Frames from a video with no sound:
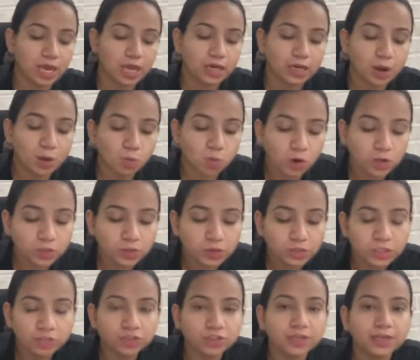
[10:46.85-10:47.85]
Now what you
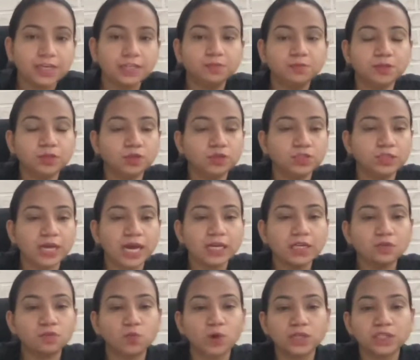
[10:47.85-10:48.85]
can relate, because they are
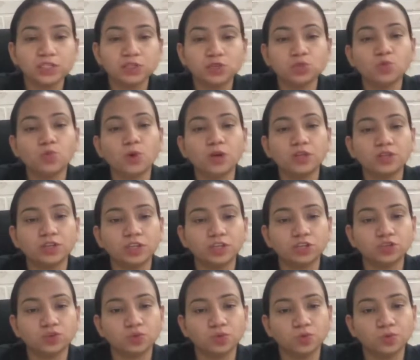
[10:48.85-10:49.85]
in 1:1
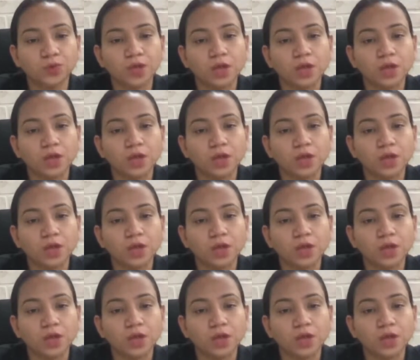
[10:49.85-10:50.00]
ratio.